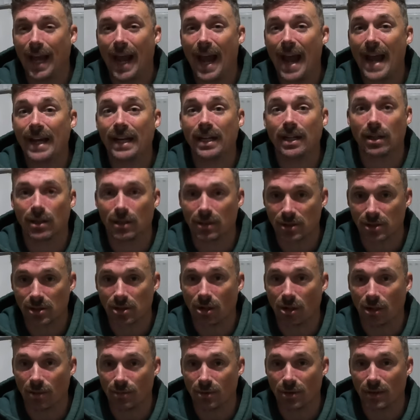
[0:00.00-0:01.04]
endless
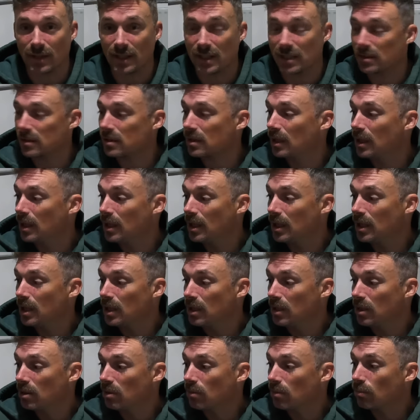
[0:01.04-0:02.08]
times on this,
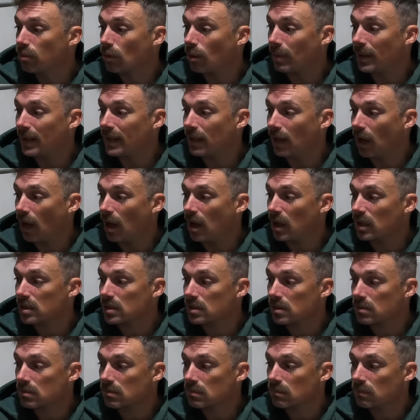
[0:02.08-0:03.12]
probably the last